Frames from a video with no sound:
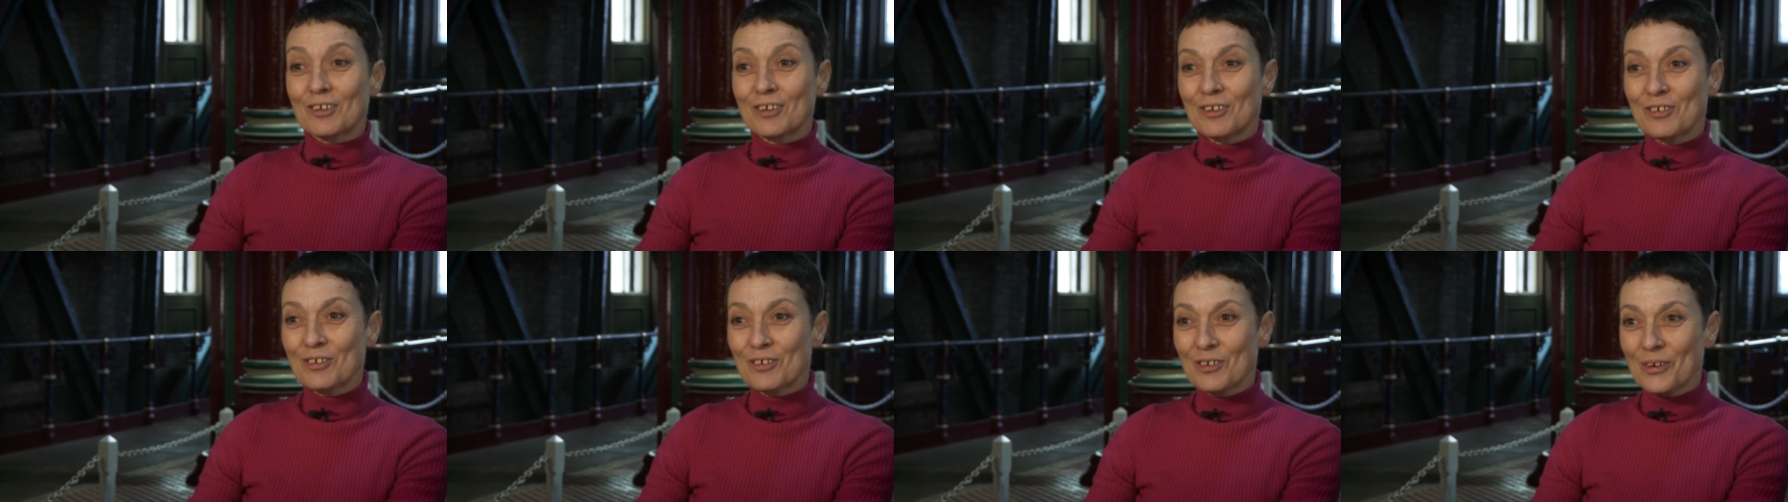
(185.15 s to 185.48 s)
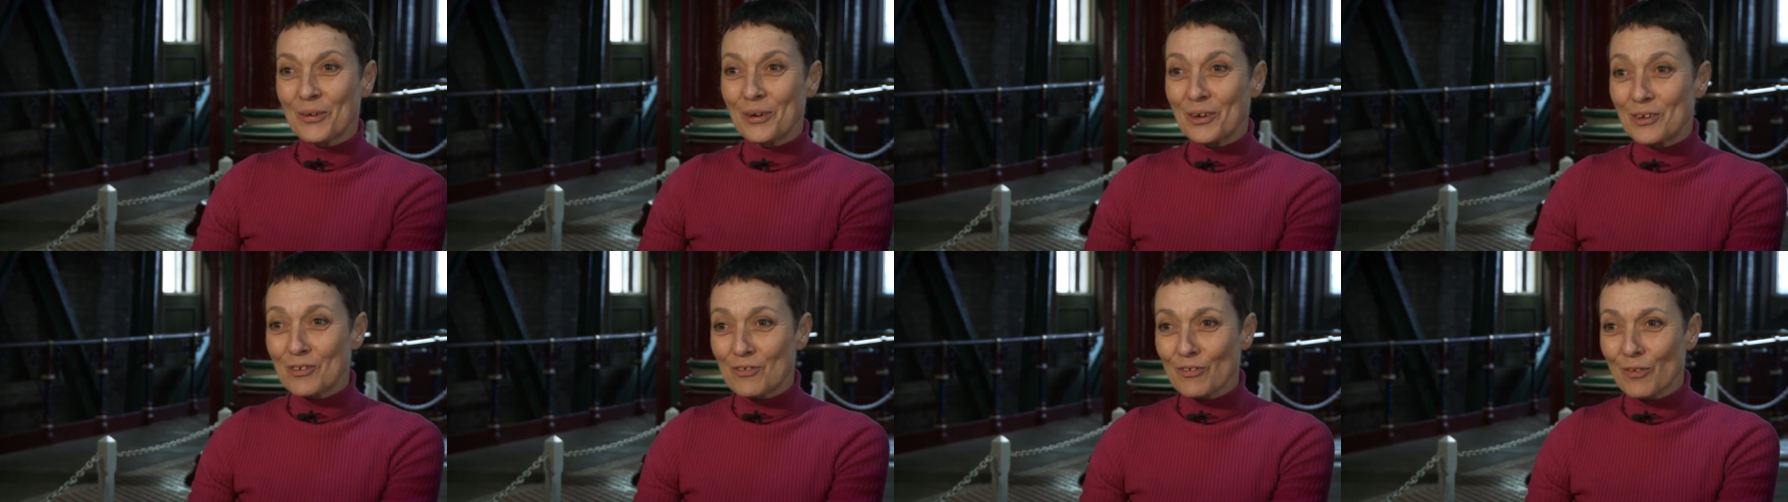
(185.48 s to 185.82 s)
the
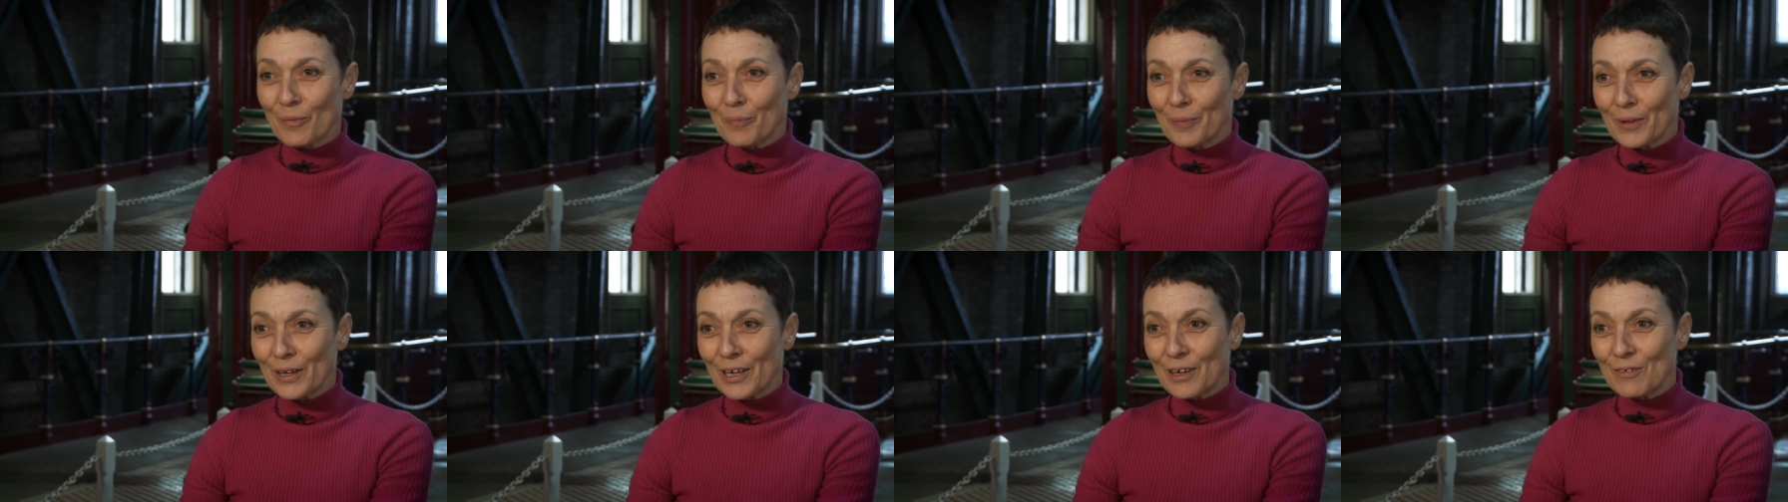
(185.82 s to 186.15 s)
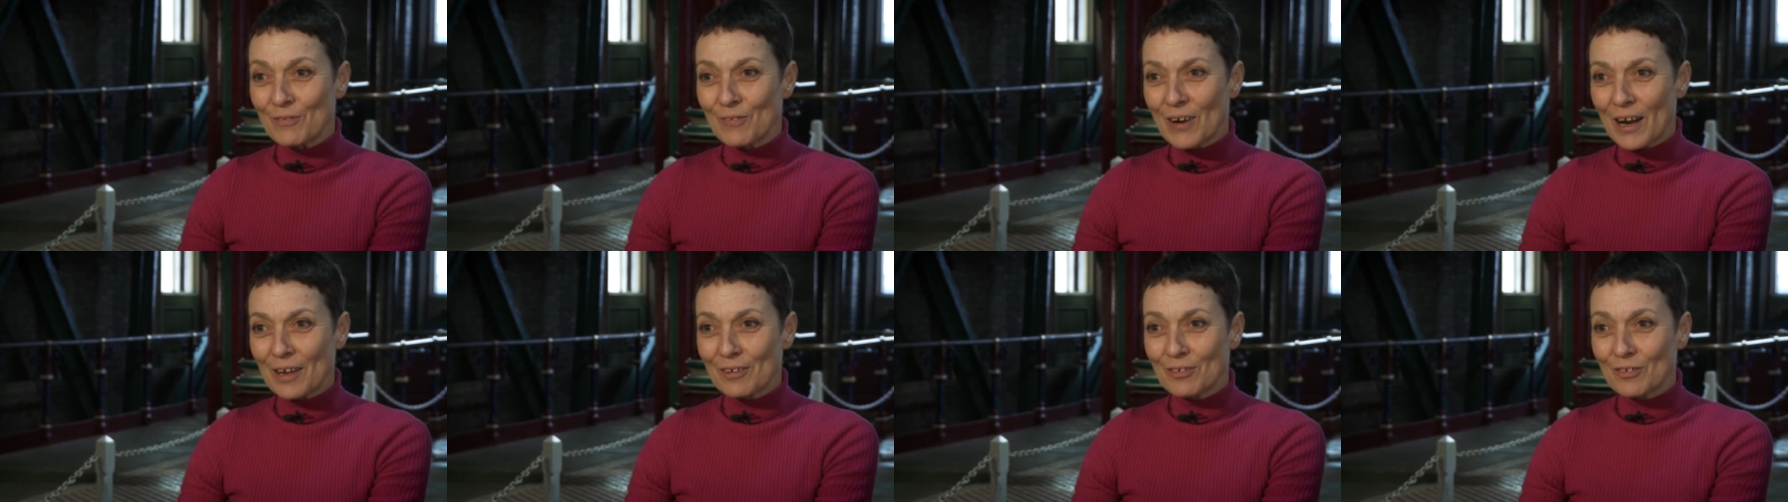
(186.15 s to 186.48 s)
sewage from the
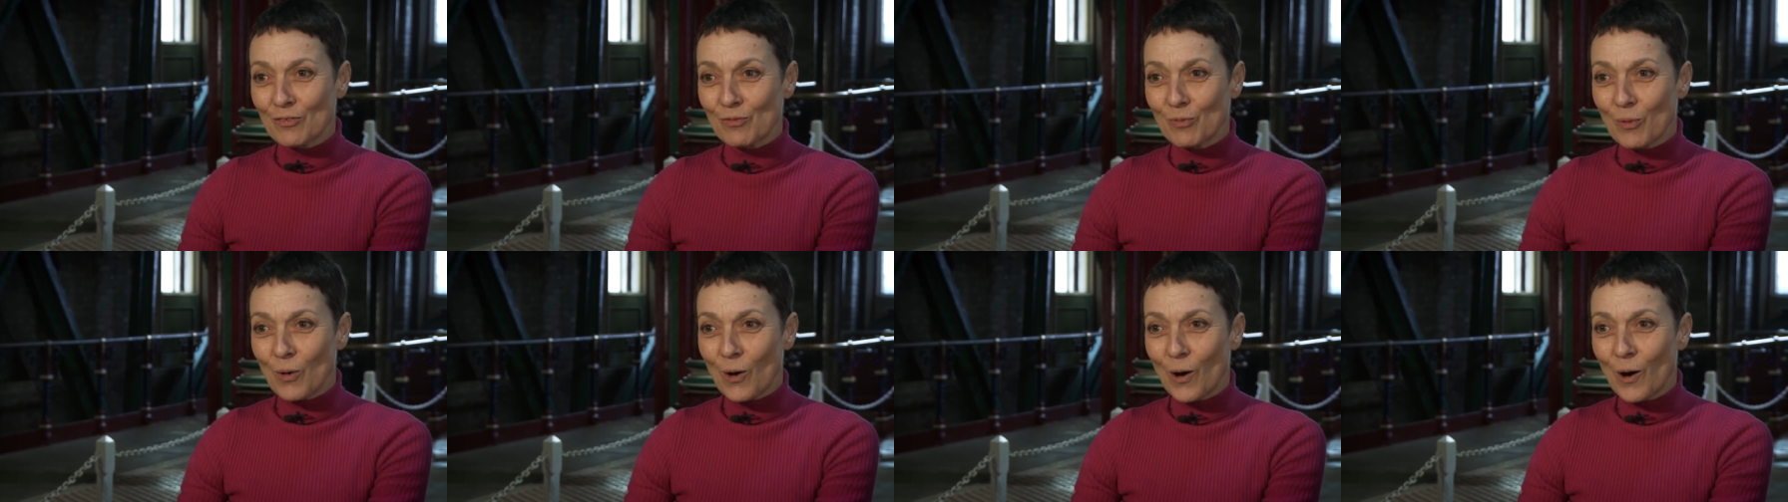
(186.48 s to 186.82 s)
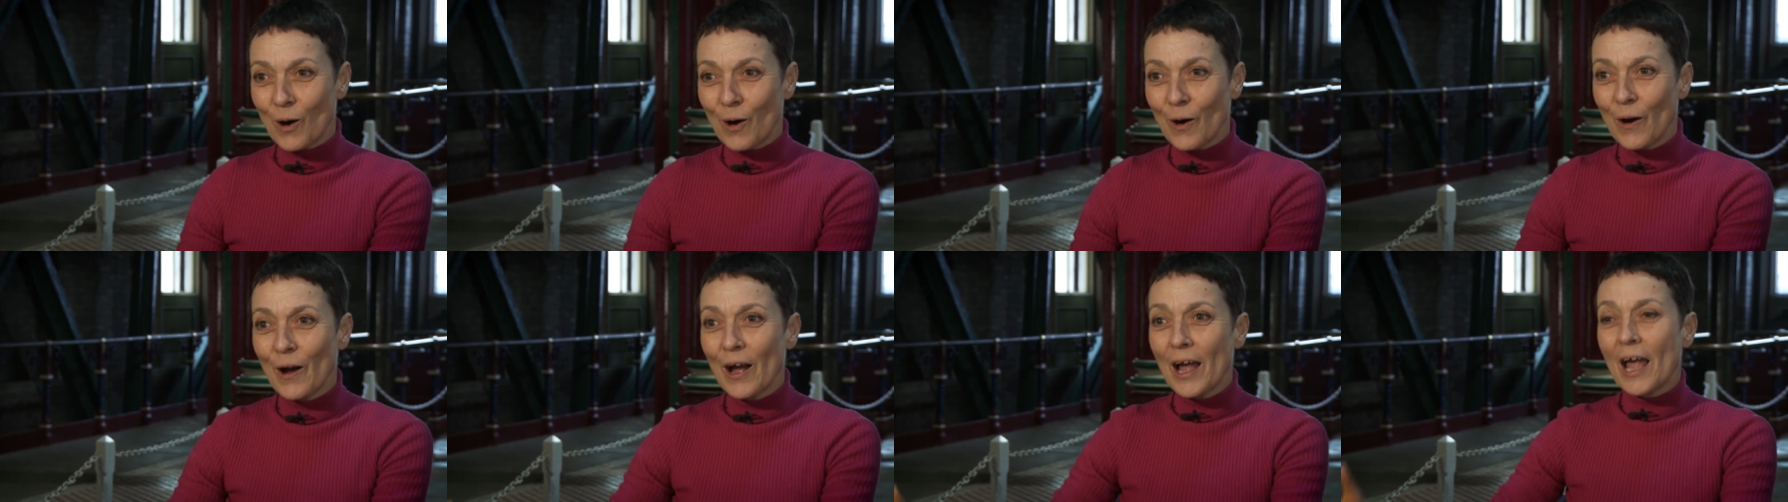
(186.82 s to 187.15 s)

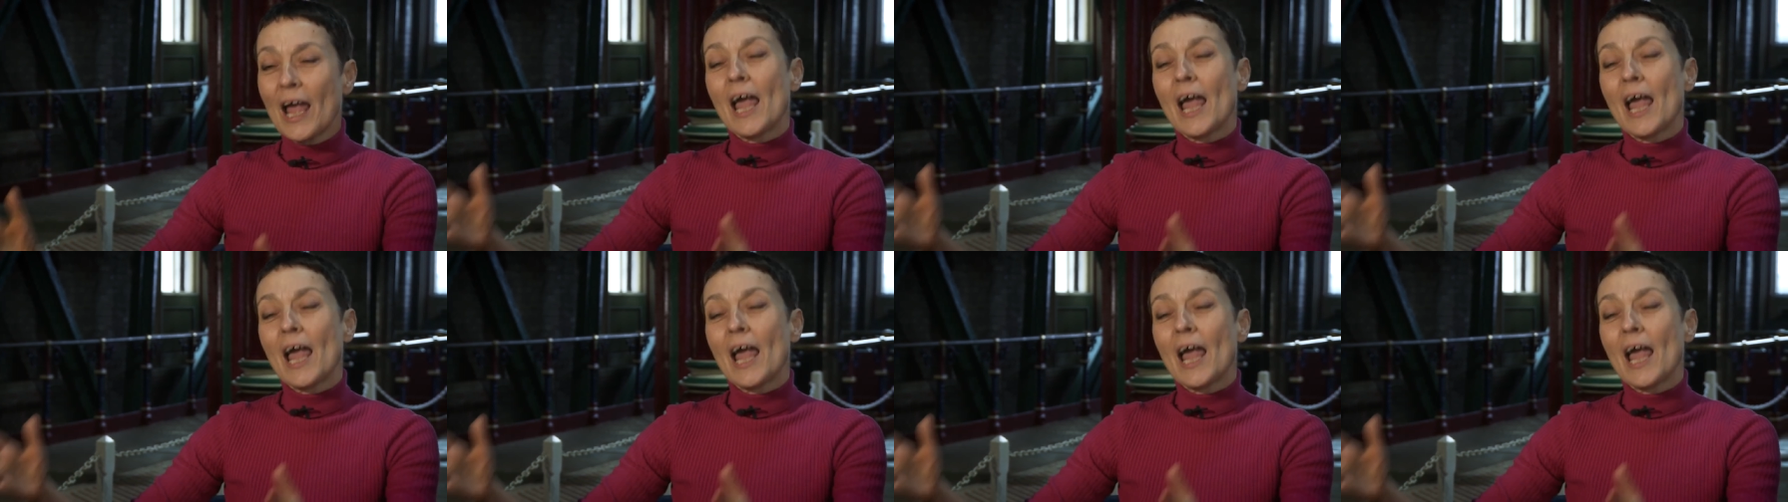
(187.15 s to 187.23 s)
reservoir,